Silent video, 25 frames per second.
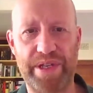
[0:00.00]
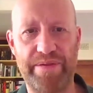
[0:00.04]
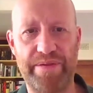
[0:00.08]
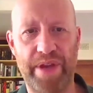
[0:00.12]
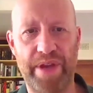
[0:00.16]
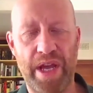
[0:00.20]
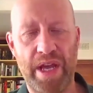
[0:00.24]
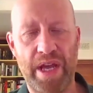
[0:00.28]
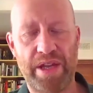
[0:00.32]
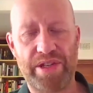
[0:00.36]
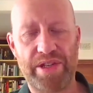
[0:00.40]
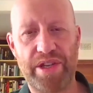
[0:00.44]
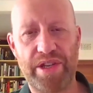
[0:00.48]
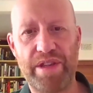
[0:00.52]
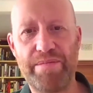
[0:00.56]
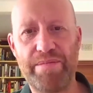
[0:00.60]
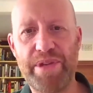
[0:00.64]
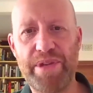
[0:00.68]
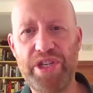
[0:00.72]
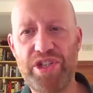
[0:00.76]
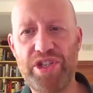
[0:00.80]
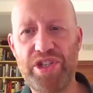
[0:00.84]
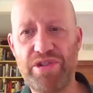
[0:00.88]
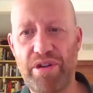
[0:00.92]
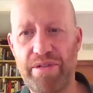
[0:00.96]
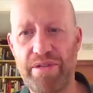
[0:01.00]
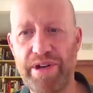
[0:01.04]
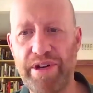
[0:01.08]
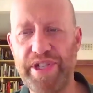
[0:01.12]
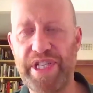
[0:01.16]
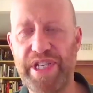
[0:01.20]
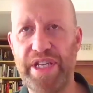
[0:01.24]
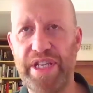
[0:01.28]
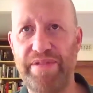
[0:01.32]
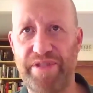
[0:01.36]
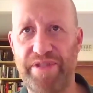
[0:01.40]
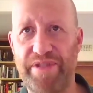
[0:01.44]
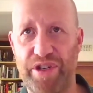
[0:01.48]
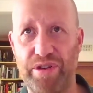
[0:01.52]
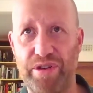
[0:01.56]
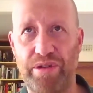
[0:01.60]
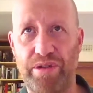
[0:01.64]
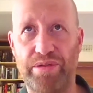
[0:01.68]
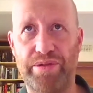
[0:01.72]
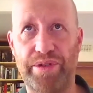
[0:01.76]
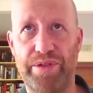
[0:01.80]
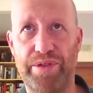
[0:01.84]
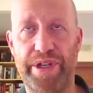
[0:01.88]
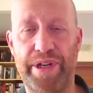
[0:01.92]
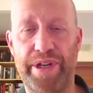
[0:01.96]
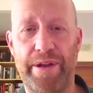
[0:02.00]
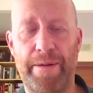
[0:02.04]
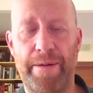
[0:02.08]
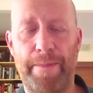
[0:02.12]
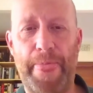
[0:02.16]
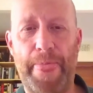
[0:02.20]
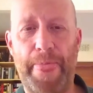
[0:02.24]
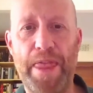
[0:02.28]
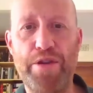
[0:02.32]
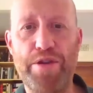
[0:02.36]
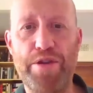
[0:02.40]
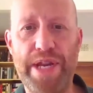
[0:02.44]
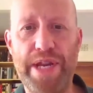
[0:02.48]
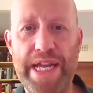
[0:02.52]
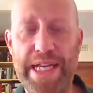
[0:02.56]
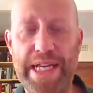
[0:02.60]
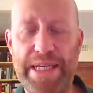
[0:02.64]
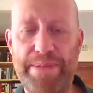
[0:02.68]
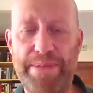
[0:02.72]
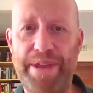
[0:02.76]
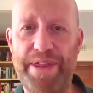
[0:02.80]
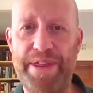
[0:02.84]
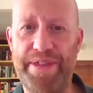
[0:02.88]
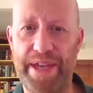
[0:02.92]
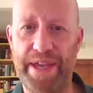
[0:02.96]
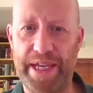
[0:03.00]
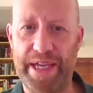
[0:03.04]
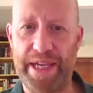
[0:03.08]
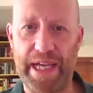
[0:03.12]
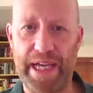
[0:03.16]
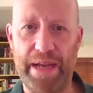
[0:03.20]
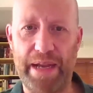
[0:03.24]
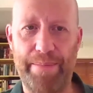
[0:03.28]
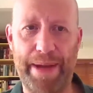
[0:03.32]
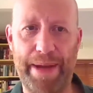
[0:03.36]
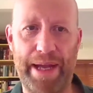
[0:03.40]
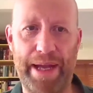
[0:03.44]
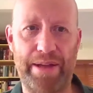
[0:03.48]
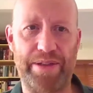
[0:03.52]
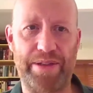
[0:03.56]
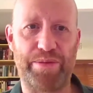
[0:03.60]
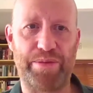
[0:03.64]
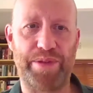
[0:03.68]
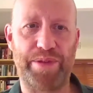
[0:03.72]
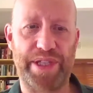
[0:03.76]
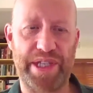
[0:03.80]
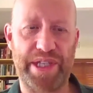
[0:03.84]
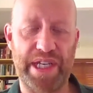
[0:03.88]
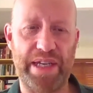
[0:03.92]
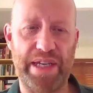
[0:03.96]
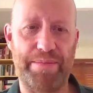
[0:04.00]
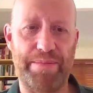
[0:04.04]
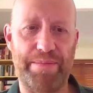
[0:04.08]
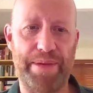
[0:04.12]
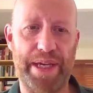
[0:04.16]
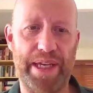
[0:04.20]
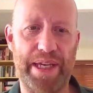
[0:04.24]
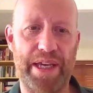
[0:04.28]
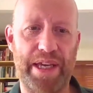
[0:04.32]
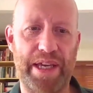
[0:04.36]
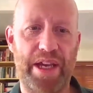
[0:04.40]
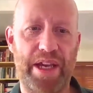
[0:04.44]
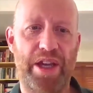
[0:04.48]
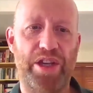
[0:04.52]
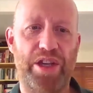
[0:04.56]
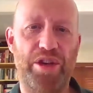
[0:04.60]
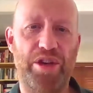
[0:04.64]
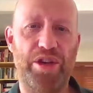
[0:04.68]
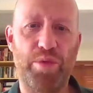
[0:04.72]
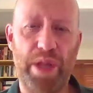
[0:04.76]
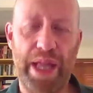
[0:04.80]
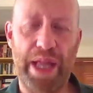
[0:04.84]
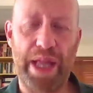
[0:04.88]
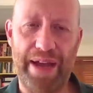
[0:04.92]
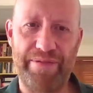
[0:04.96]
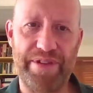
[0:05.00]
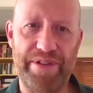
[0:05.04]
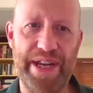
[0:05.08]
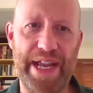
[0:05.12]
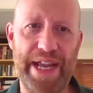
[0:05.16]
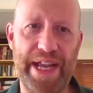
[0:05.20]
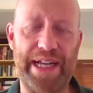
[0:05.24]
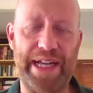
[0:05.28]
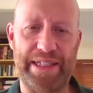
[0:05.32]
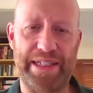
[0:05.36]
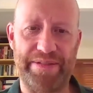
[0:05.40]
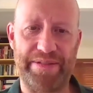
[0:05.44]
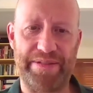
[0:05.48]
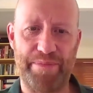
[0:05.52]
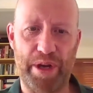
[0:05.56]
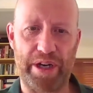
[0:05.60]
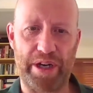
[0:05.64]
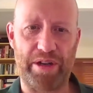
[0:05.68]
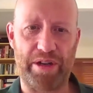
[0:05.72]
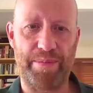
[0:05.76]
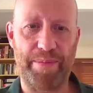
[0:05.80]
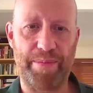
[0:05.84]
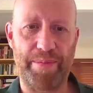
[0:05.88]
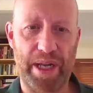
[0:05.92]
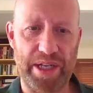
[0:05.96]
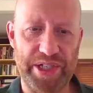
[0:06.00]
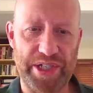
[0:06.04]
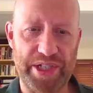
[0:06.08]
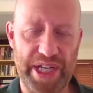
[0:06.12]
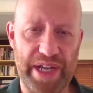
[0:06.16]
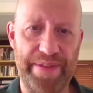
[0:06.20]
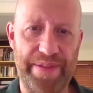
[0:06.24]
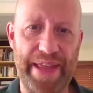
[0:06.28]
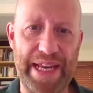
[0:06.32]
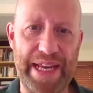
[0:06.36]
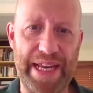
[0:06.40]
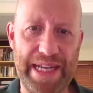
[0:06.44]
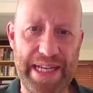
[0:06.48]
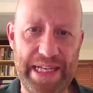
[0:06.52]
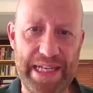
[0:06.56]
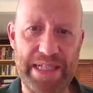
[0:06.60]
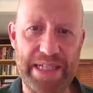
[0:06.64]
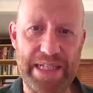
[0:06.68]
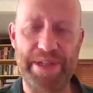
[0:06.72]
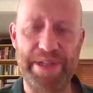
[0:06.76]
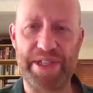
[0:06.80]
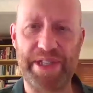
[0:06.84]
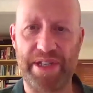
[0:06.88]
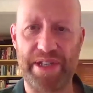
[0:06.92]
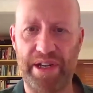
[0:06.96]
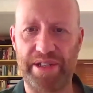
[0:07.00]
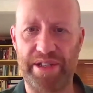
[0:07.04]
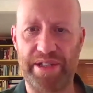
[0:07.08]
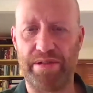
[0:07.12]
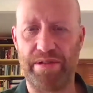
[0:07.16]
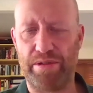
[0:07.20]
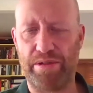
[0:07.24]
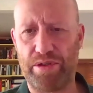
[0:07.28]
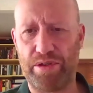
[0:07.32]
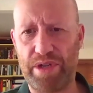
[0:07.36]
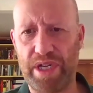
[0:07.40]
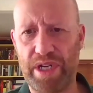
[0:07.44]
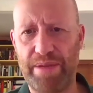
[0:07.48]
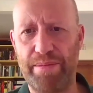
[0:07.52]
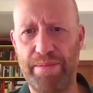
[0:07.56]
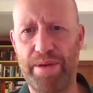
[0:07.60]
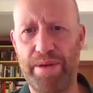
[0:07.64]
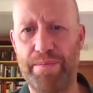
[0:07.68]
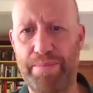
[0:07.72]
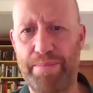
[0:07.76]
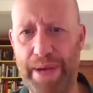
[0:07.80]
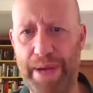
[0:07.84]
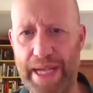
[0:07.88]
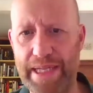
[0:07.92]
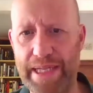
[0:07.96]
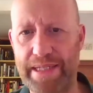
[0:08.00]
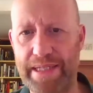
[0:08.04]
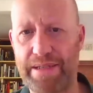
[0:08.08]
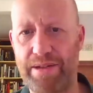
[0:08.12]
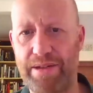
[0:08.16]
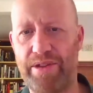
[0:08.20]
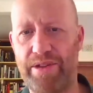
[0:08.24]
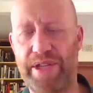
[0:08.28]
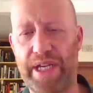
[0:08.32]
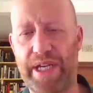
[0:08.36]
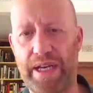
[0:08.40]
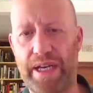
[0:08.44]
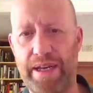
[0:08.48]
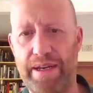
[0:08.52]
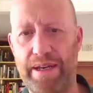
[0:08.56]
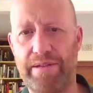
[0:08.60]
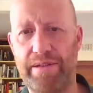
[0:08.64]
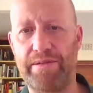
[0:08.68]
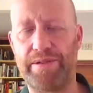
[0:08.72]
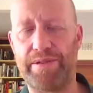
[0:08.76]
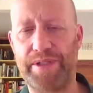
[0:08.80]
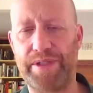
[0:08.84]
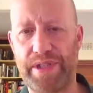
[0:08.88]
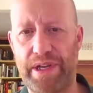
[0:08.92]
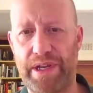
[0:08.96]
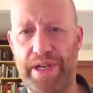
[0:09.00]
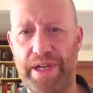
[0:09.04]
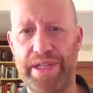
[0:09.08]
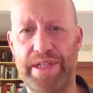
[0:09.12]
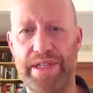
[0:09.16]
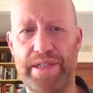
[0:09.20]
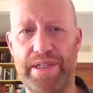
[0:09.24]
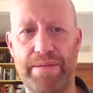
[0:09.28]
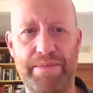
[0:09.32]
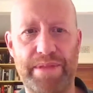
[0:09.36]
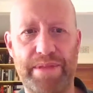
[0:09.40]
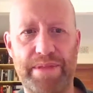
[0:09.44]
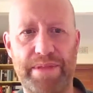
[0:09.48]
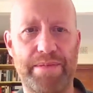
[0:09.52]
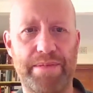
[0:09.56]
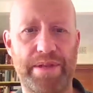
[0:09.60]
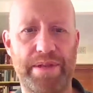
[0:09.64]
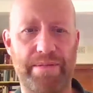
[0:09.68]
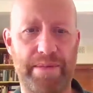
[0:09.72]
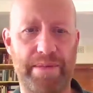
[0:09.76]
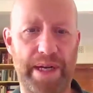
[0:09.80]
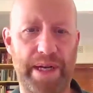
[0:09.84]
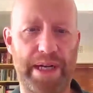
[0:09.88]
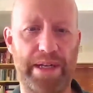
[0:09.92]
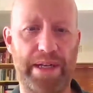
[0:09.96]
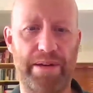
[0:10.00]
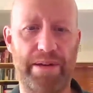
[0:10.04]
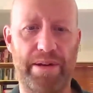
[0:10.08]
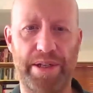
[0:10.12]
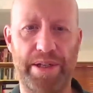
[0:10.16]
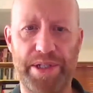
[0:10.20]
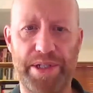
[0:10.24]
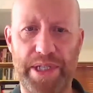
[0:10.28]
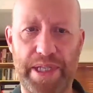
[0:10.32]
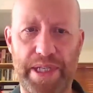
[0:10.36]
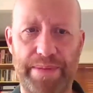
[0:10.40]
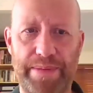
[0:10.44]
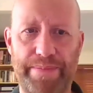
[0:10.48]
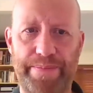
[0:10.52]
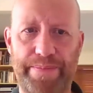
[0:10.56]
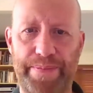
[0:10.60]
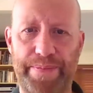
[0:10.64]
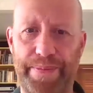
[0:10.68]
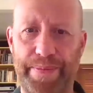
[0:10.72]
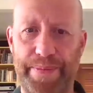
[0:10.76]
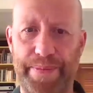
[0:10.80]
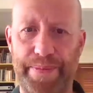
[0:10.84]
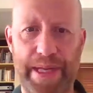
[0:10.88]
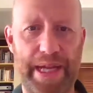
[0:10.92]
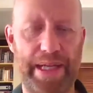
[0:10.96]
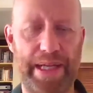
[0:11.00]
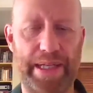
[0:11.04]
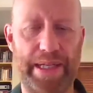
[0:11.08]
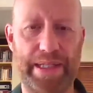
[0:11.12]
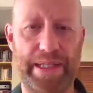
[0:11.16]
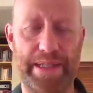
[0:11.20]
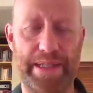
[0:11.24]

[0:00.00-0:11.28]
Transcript: So the majority of children you need to be thinking about with TB, you will have negative microbiology, and they need to be started on treatment based on the clinical signs, symptoms, and radiology. Next.